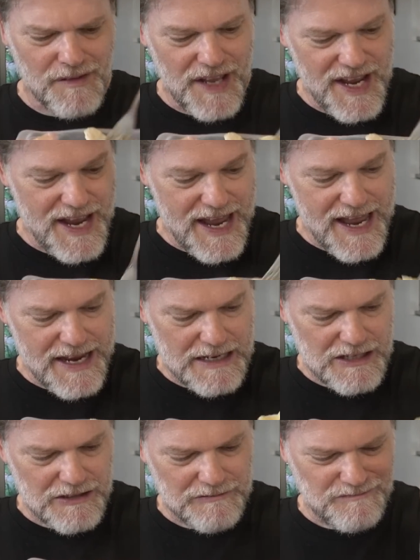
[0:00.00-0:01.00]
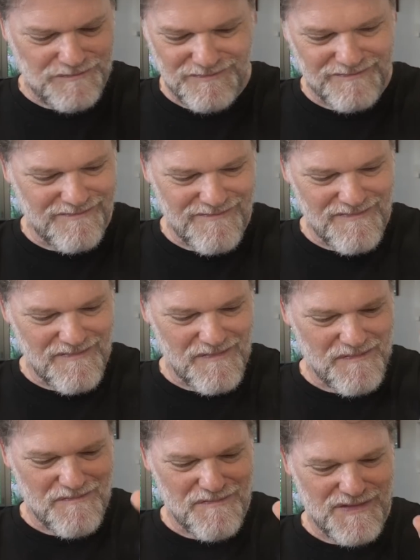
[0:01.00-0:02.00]
and
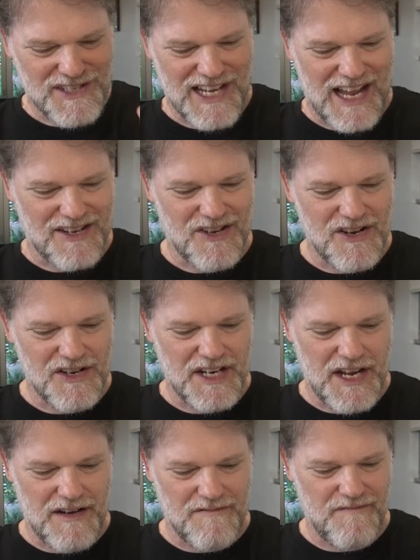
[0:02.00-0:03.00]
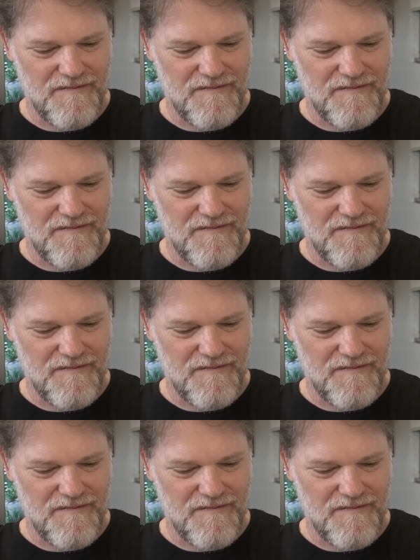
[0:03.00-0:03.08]
tuck on in.